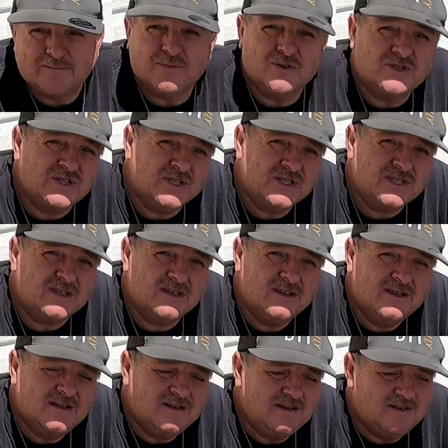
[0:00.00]
purchased
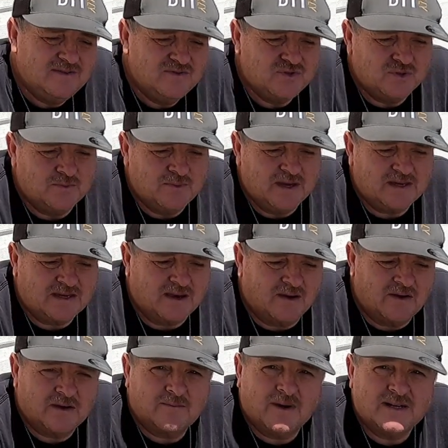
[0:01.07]
to make
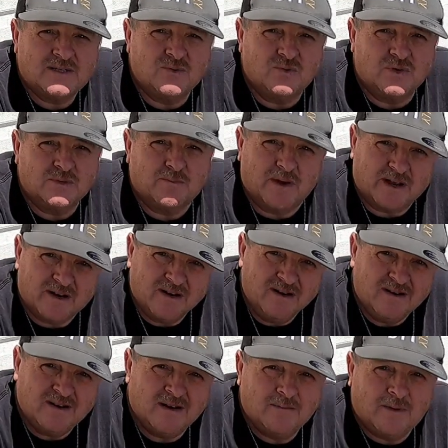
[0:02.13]
carrying my tools better
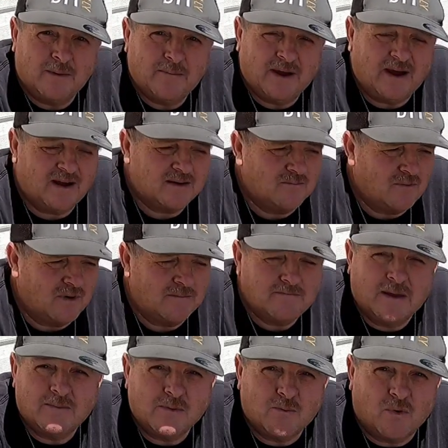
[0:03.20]
in my bag,
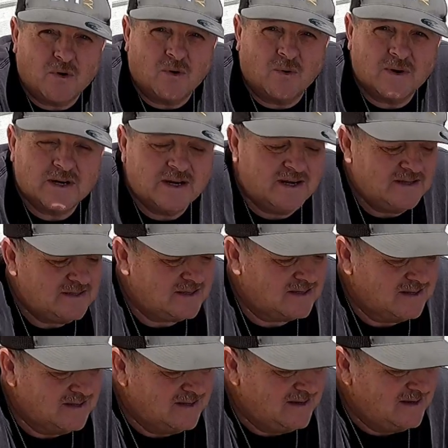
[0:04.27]
maybe more organized.
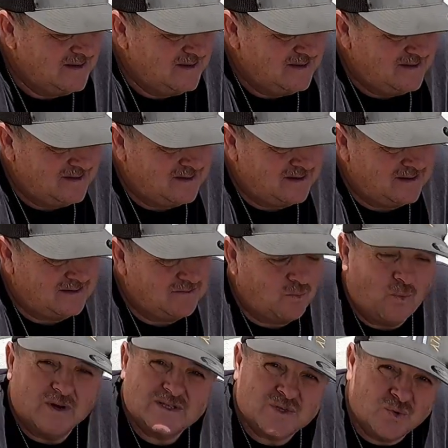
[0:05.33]

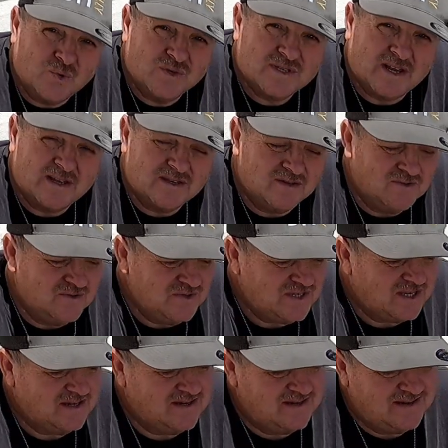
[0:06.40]
What tools I
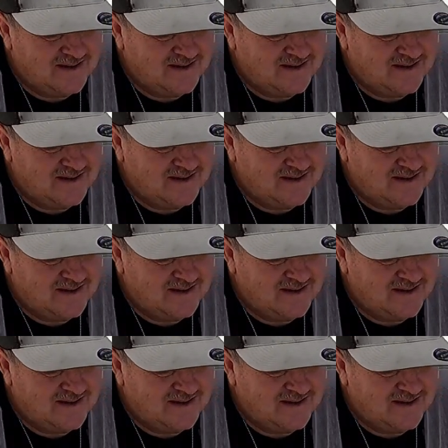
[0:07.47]
use,